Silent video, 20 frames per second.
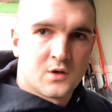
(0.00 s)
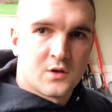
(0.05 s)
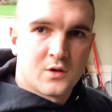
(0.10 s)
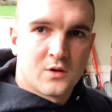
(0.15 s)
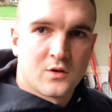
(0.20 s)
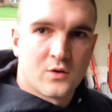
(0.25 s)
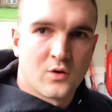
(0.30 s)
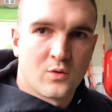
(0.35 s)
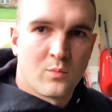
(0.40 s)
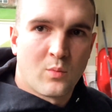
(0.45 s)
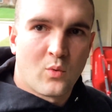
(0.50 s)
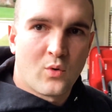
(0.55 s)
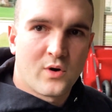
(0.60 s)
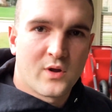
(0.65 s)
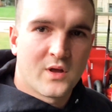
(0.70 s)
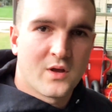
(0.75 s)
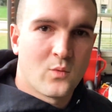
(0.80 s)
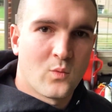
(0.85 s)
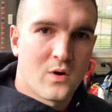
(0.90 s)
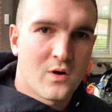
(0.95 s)
Good
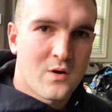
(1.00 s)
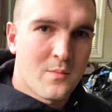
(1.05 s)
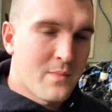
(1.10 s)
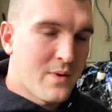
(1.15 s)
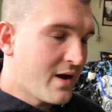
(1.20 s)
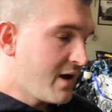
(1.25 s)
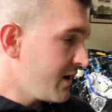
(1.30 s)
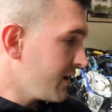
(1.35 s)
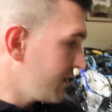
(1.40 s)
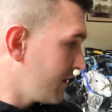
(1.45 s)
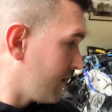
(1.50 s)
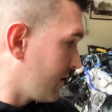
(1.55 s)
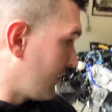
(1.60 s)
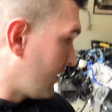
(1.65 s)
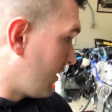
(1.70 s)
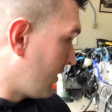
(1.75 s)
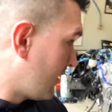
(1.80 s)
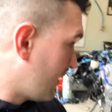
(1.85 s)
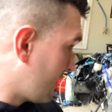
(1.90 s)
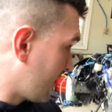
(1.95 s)
morning, welcome back.
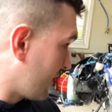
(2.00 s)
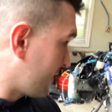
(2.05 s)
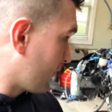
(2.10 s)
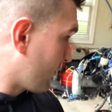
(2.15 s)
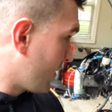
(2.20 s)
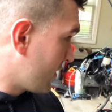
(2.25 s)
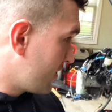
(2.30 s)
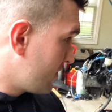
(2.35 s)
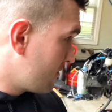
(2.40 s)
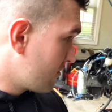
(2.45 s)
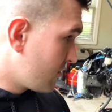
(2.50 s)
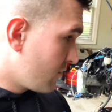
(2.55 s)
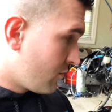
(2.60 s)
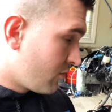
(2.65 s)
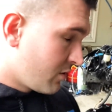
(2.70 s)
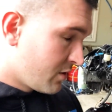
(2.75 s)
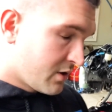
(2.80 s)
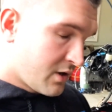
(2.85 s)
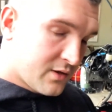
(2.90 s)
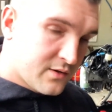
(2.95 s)
Got the radio
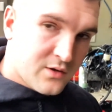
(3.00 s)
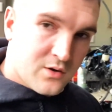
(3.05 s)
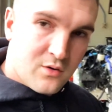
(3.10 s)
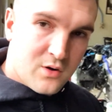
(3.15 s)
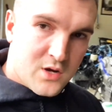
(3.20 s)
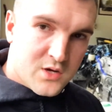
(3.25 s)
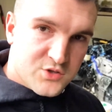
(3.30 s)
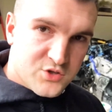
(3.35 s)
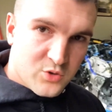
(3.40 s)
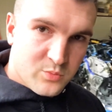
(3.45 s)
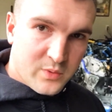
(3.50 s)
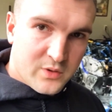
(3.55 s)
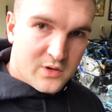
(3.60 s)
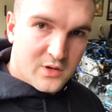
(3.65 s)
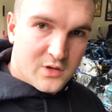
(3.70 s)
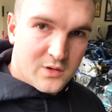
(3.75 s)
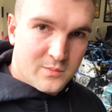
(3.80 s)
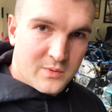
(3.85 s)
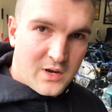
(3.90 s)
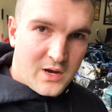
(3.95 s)
going, got the garage opened
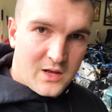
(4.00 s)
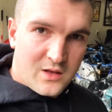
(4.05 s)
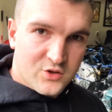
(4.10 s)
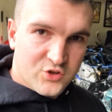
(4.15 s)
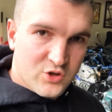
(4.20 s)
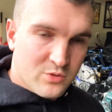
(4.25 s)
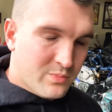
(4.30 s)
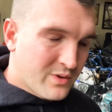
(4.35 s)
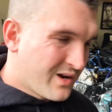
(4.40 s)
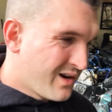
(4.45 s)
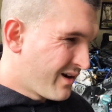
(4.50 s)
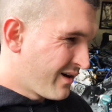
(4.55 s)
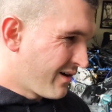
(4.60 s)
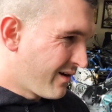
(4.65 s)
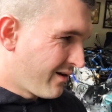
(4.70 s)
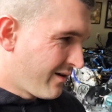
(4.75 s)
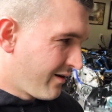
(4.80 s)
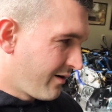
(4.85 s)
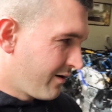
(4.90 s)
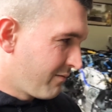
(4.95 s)
up. Kyle should be
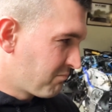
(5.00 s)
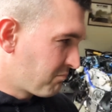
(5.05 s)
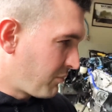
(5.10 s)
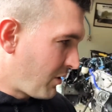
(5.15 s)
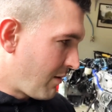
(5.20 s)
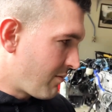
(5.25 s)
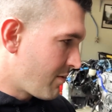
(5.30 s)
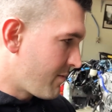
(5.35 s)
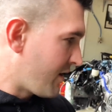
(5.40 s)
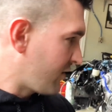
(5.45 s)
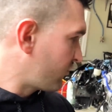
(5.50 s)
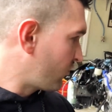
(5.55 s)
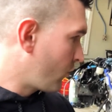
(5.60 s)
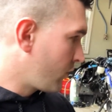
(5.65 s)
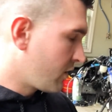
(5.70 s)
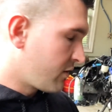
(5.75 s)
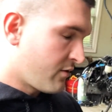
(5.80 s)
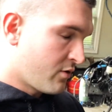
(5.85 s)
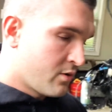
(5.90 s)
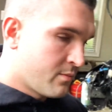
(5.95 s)
here probably about
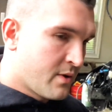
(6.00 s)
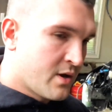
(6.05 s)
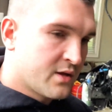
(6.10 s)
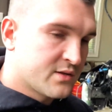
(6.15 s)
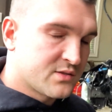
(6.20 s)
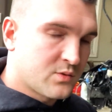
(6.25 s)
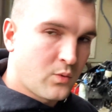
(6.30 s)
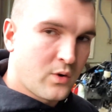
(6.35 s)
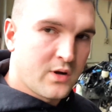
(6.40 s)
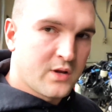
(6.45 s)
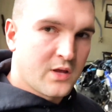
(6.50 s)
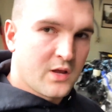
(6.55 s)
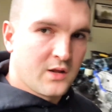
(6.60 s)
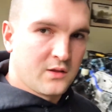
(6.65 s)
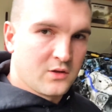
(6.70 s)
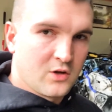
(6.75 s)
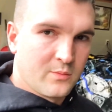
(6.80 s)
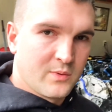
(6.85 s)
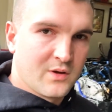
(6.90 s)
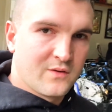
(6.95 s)
20-30 minutes. I wanted to get a
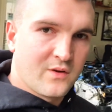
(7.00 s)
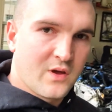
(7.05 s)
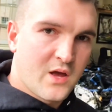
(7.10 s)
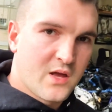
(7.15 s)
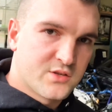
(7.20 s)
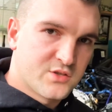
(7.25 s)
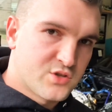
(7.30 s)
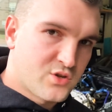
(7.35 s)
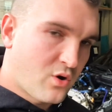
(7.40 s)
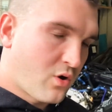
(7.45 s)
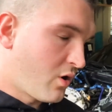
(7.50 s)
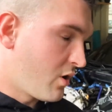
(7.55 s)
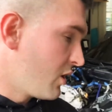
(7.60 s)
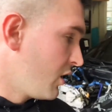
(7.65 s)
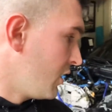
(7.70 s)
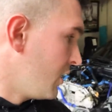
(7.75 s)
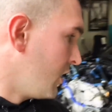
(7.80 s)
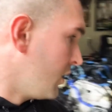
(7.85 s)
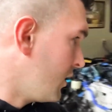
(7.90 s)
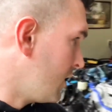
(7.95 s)
little bit of a head start
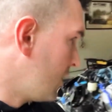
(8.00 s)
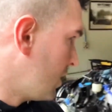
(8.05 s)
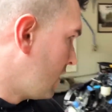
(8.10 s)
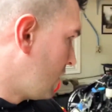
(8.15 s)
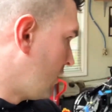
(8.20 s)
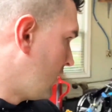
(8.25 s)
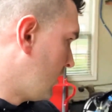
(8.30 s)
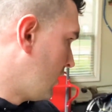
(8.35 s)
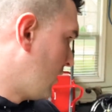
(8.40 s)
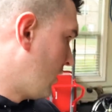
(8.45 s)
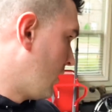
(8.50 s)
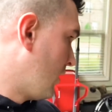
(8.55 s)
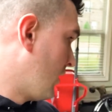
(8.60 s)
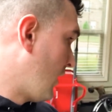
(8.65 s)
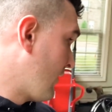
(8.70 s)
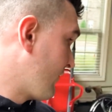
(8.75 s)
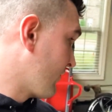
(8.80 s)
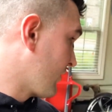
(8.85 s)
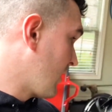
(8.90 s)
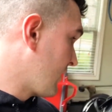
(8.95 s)
on,
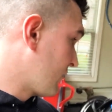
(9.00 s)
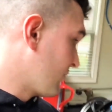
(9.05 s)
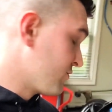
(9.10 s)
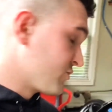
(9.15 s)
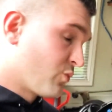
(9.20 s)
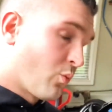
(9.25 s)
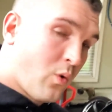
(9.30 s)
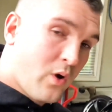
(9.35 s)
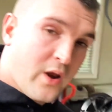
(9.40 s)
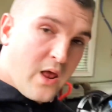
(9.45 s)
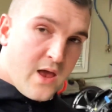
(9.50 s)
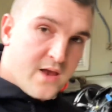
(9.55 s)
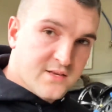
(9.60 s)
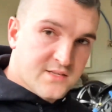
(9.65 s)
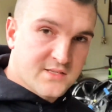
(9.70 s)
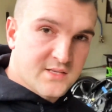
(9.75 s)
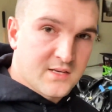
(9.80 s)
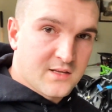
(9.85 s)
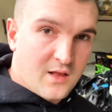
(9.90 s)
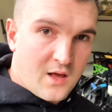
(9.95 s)
I forgot there was one
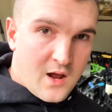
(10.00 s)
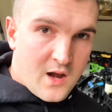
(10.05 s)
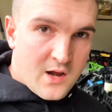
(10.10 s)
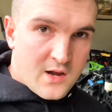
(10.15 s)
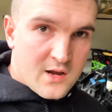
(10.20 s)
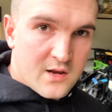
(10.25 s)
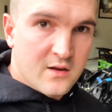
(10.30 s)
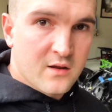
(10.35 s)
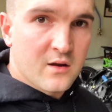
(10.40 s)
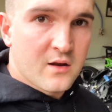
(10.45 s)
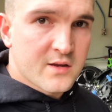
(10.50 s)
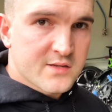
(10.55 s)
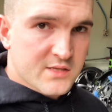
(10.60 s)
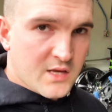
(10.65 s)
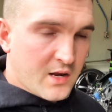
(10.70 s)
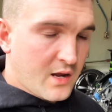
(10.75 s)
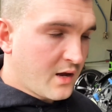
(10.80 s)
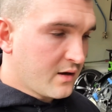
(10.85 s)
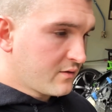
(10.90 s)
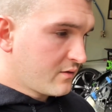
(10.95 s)
AC line I needed to
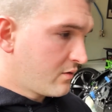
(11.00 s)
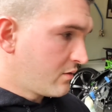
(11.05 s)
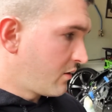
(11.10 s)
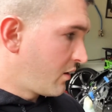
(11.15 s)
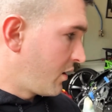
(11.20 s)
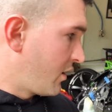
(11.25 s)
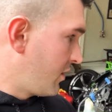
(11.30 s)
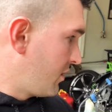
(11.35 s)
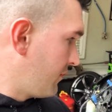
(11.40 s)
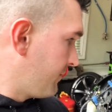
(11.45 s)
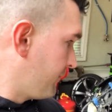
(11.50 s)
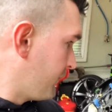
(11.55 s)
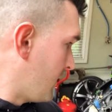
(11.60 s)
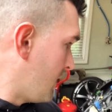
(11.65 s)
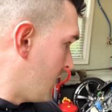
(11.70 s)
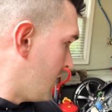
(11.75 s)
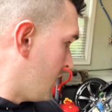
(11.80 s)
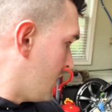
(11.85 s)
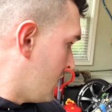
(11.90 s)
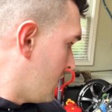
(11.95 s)
disconnect
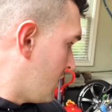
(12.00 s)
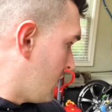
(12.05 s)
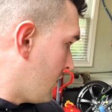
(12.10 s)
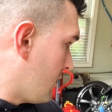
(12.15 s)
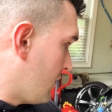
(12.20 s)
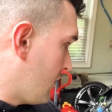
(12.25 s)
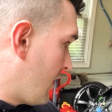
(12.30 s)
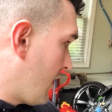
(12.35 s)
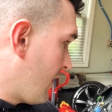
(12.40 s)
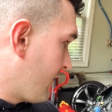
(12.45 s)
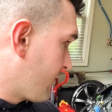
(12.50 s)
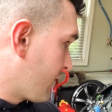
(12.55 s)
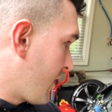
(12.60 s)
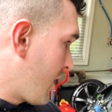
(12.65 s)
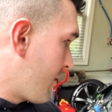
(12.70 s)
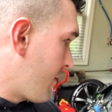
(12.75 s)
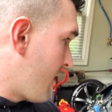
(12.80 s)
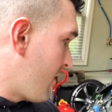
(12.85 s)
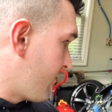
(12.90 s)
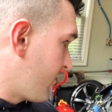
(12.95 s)
that I
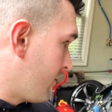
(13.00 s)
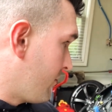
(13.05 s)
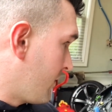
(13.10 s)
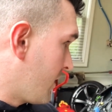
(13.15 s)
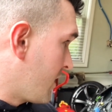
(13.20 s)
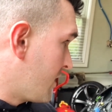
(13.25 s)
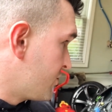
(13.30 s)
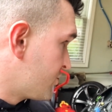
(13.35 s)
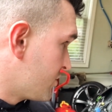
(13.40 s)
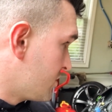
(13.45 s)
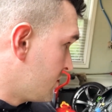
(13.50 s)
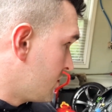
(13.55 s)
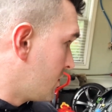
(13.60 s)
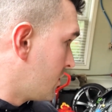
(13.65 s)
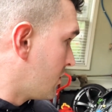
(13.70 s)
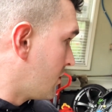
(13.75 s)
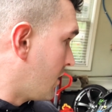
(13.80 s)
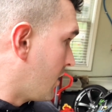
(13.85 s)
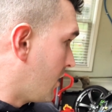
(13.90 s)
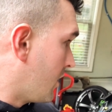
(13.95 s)
forgot about from the engine
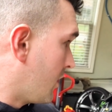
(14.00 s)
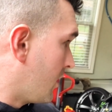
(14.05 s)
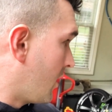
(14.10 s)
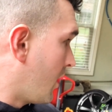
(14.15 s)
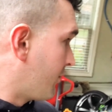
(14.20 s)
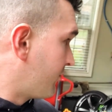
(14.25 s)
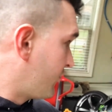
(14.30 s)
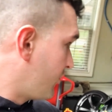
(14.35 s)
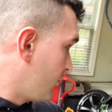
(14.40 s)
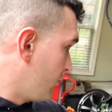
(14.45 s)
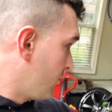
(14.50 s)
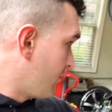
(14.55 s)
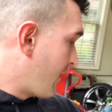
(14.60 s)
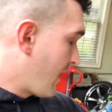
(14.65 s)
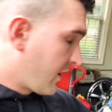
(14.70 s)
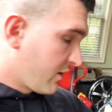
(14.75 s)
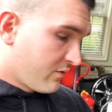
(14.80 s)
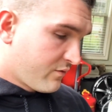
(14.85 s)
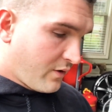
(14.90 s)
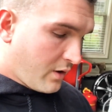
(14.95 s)
up to the
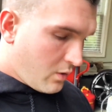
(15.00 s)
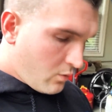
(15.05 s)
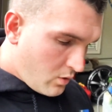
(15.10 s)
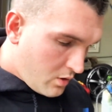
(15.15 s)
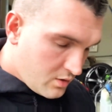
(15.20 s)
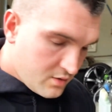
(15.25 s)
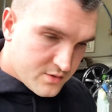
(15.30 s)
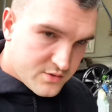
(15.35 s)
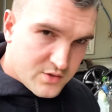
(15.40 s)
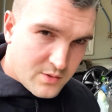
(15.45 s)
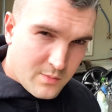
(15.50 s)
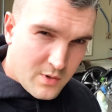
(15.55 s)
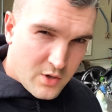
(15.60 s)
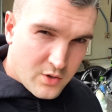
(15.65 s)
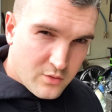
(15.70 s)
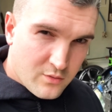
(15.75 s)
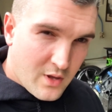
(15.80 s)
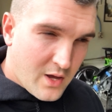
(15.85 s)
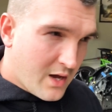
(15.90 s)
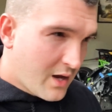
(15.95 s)
back of the firewall. So I'm gonna
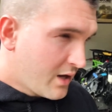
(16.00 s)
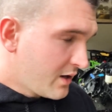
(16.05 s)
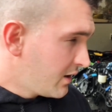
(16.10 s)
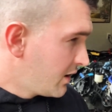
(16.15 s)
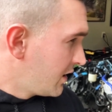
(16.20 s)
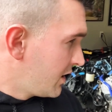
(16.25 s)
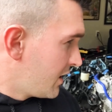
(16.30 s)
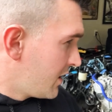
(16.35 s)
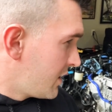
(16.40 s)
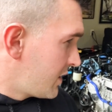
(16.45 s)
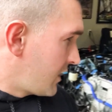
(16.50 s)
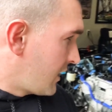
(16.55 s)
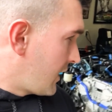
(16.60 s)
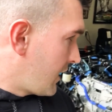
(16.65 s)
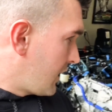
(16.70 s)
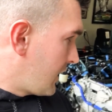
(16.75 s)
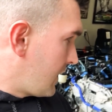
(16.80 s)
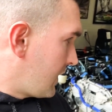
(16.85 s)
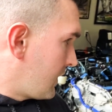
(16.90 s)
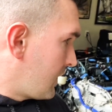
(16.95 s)
do that
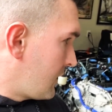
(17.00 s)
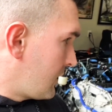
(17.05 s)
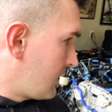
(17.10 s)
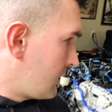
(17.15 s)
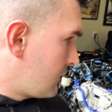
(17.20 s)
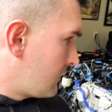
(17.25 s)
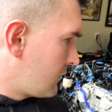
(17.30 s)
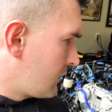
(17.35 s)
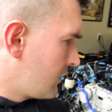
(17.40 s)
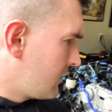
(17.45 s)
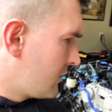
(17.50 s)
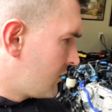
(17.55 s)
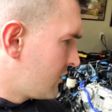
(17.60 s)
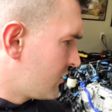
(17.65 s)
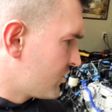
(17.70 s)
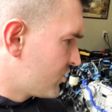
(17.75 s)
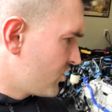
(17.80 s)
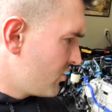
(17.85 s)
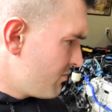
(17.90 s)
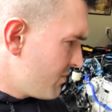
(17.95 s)
and
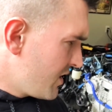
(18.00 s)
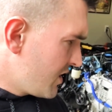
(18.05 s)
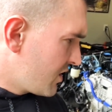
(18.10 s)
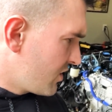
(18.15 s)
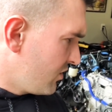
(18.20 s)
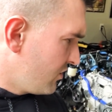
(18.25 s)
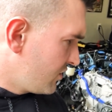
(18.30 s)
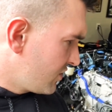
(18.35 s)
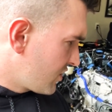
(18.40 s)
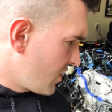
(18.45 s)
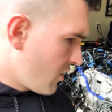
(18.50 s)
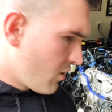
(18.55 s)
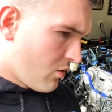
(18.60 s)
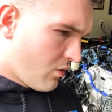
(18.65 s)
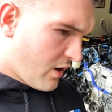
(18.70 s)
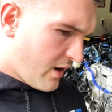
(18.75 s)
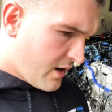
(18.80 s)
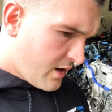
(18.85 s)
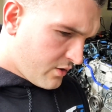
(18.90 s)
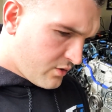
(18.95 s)
should be good to go.
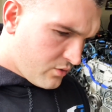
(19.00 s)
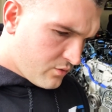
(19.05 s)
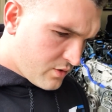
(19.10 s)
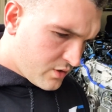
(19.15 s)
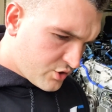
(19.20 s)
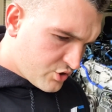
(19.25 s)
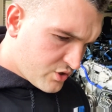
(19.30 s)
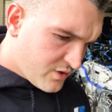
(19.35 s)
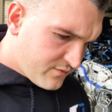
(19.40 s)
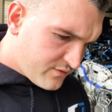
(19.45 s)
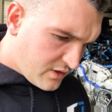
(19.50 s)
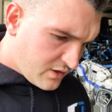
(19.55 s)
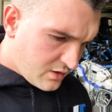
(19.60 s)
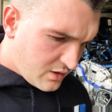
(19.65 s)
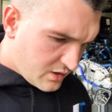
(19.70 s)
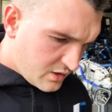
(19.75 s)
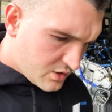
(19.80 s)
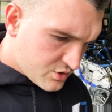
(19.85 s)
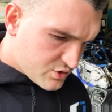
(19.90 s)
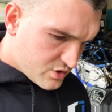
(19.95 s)
I gotta do the shifting
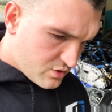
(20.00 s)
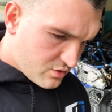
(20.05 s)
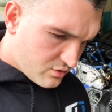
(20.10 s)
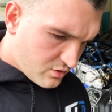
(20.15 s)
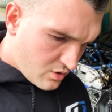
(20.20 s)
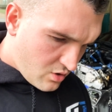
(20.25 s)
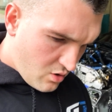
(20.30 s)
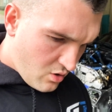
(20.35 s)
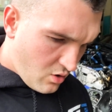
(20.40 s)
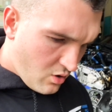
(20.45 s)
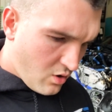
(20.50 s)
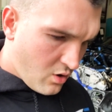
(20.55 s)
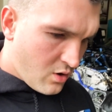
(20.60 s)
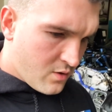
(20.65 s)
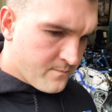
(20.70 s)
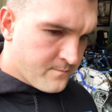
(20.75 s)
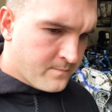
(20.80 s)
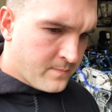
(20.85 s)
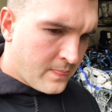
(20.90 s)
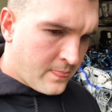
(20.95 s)
linkage under the car
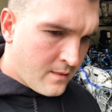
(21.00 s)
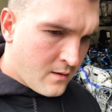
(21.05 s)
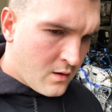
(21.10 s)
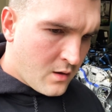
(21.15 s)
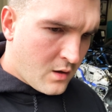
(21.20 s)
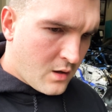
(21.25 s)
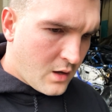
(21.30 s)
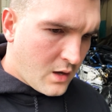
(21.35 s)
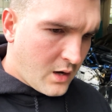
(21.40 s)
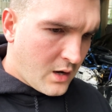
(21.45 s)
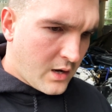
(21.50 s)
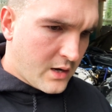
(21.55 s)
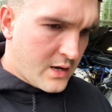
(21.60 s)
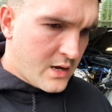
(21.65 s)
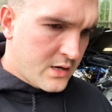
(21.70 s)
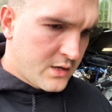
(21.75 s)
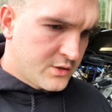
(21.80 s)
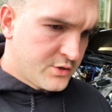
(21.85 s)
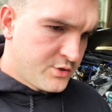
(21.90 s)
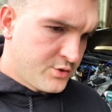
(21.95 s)
and I
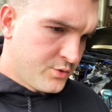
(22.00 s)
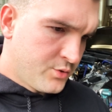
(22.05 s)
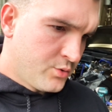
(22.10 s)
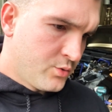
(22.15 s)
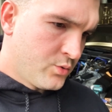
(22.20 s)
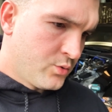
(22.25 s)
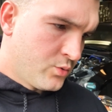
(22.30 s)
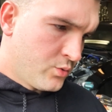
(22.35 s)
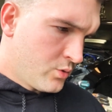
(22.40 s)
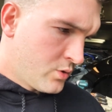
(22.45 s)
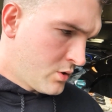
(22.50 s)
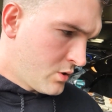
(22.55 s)
gotta do